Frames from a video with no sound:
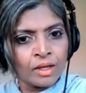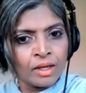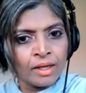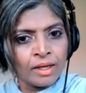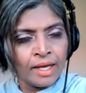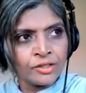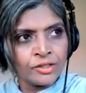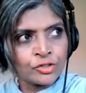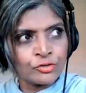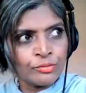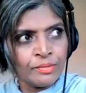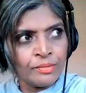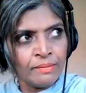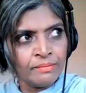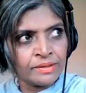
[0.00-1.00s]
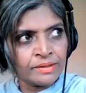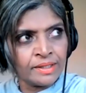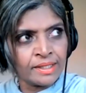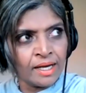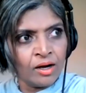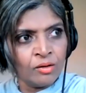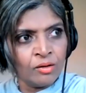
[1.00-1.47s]
And to remember that
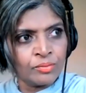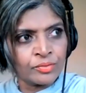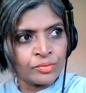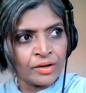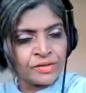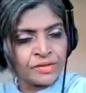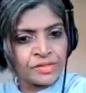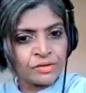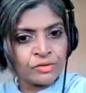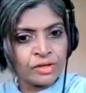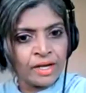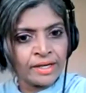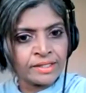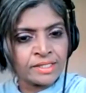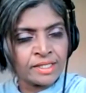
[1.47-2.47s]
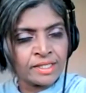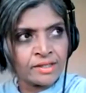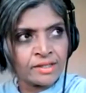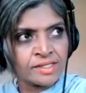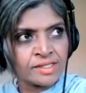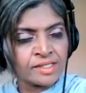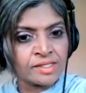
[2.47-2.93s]
our brothers of light and our
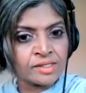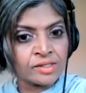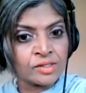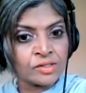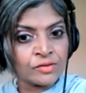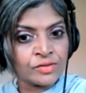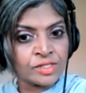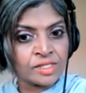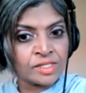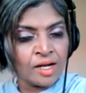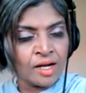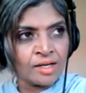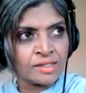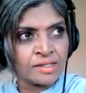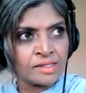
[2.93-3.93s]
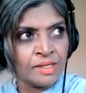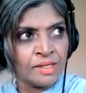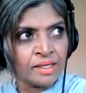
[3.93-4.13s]
sisters of stars